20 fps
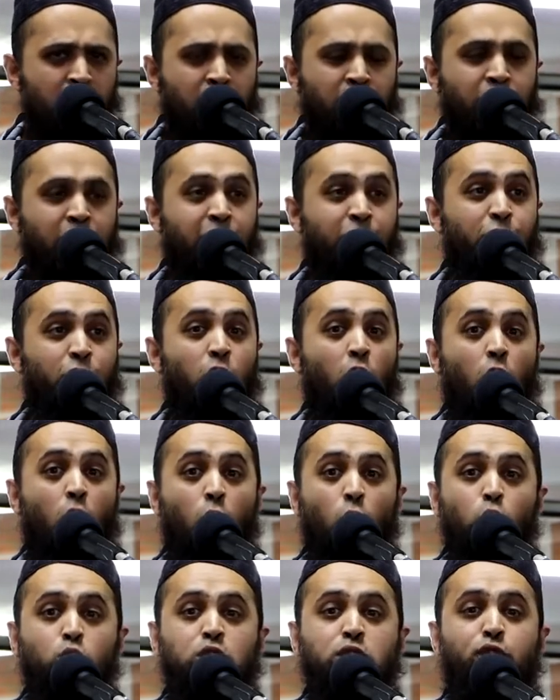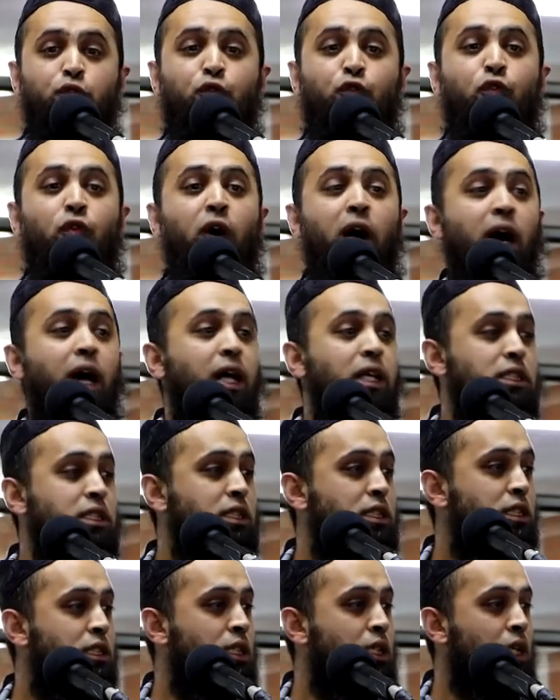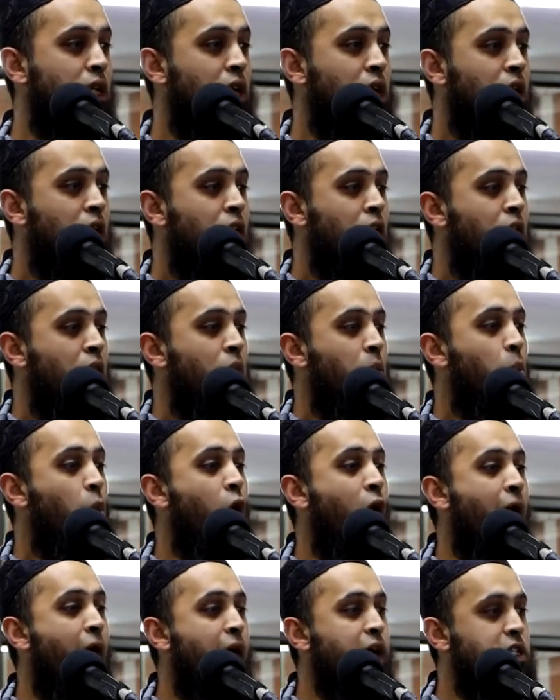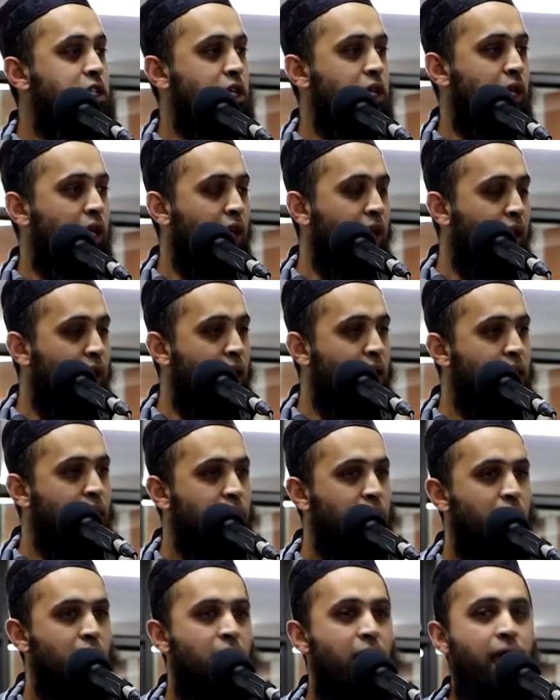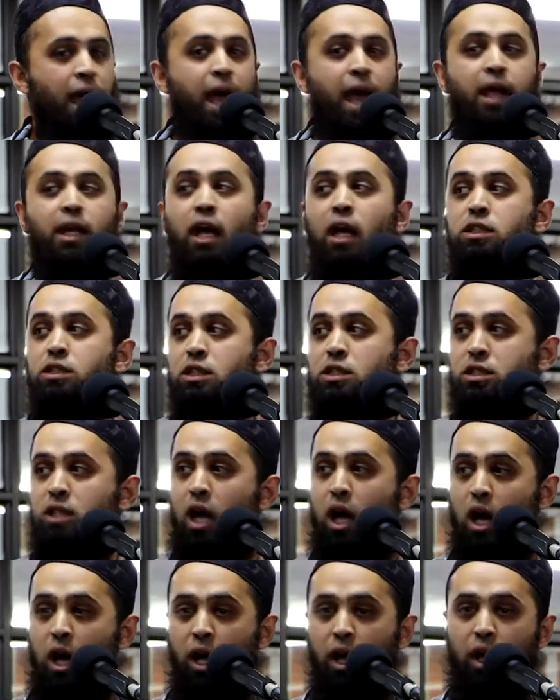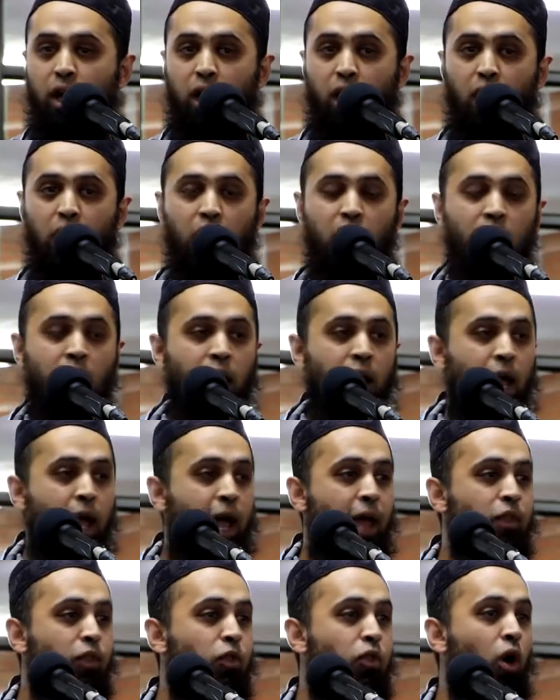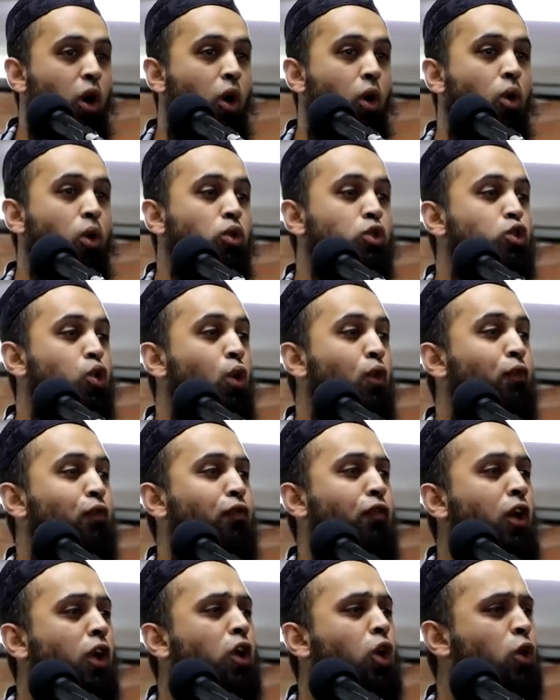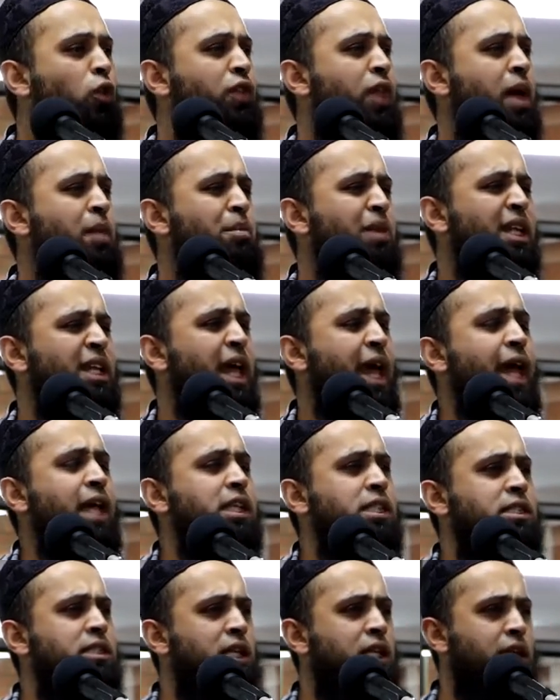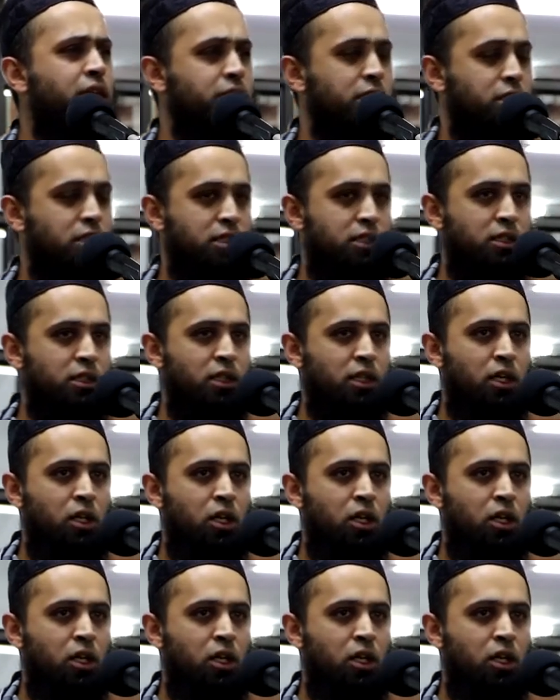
That those first Muhajirin and Ansar and those who followed them in excellence,